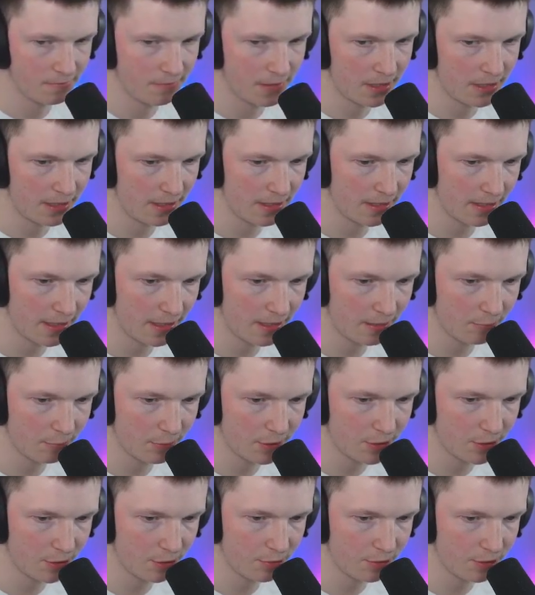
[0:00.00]
And again, we
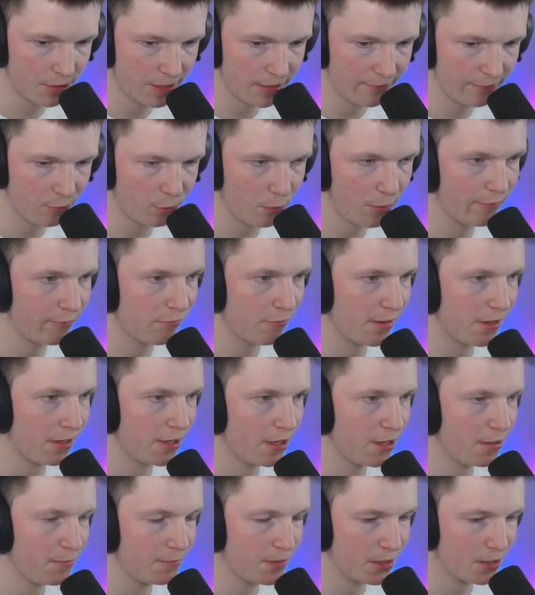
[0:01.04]
do not have a weather
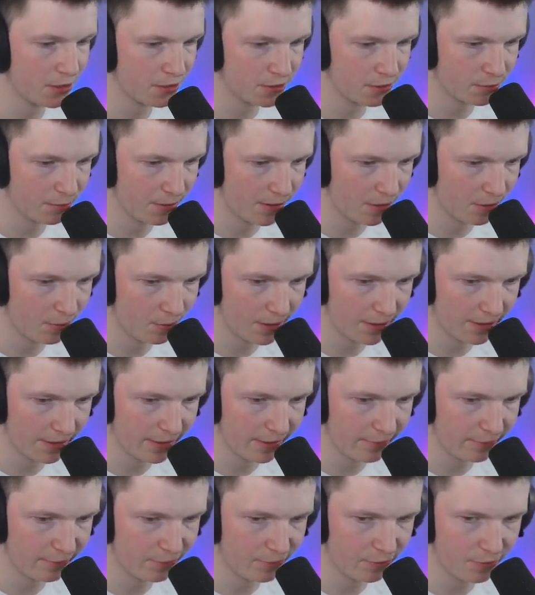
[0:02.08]
radar because we are
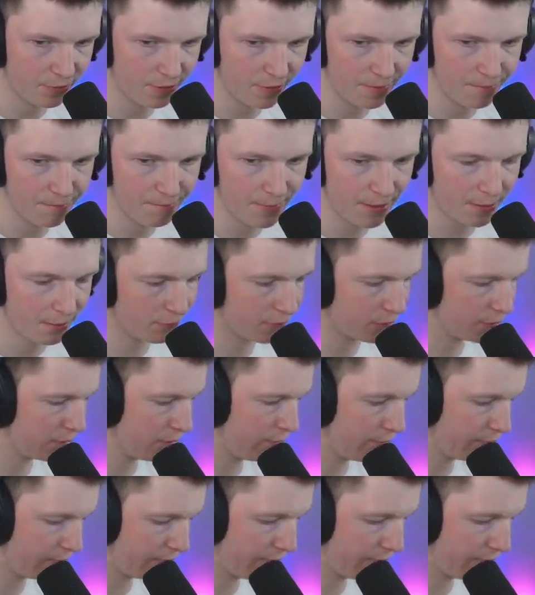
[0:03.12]
waiting for Microsoft